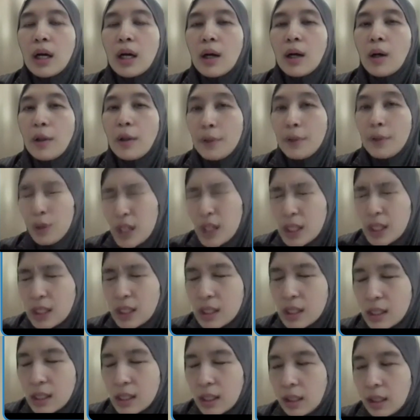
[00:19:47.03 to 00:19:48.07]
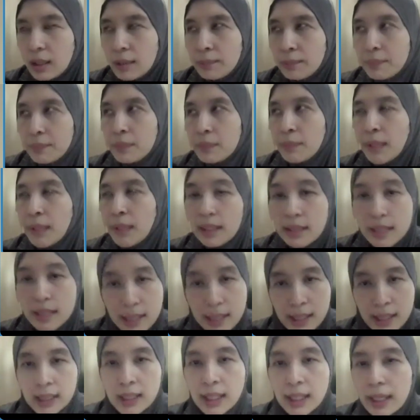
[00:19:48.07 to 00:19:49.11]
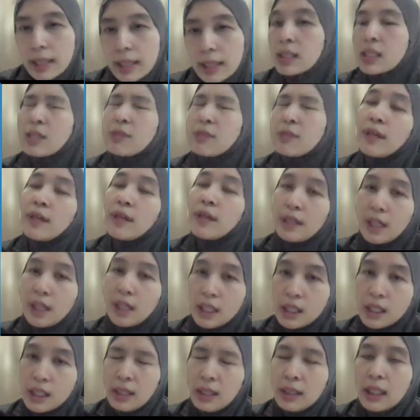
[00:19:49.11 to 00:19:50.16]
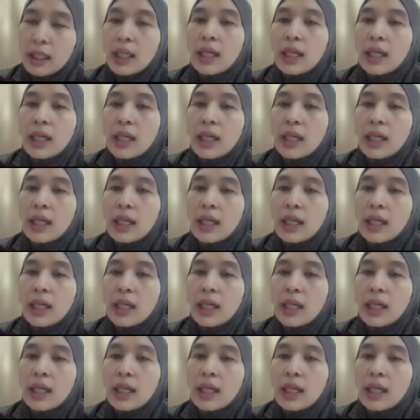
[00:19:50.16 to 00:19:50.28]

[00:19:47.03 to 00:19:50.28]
although this is pilot study and needs further data,